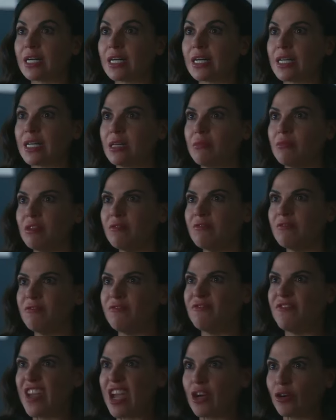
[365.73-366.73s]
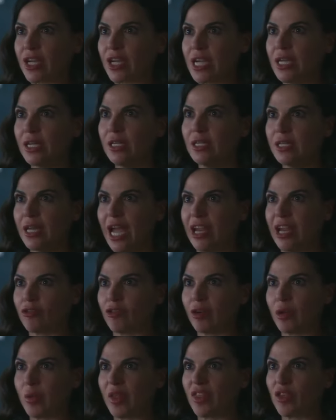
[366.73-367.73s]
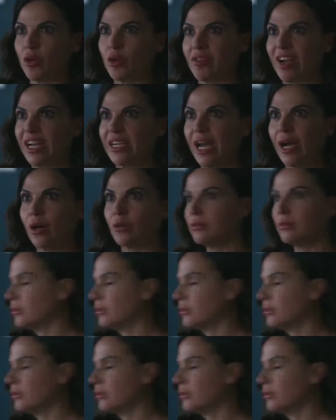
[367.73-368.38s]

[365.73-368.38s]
I am very angry with you right now.